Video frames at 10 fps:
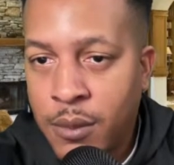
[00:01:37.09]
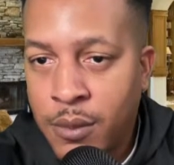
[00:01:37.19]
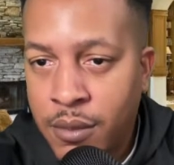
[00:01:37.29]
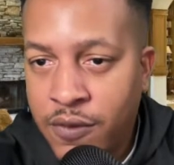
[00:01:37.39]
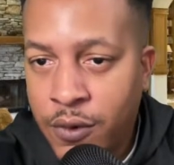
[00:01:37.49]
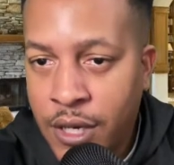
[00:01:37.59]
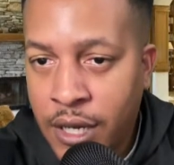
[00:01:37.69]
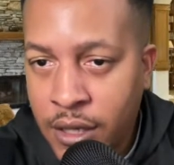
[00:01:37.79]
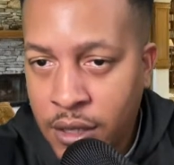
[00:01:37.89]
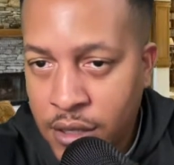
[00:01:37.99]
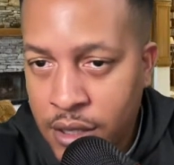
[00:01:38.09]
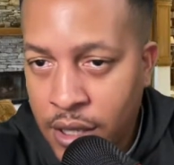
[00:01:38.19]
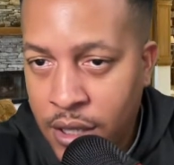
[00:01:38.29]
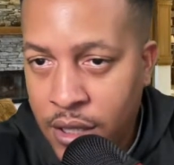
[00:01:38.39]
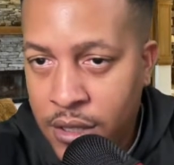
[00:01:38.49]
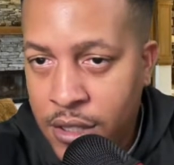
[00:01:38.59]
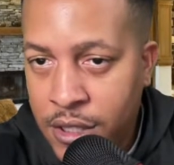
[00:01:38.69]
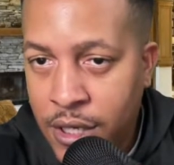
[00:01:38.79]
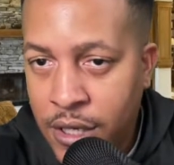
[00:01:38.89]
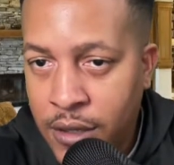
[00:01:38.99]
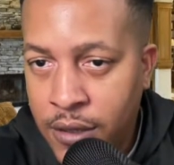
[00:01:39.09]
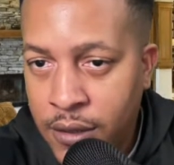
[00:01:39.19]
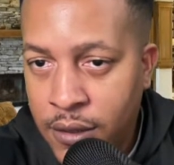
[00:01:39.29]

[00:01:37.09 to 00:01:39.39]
But before that, let's take a look at the chat.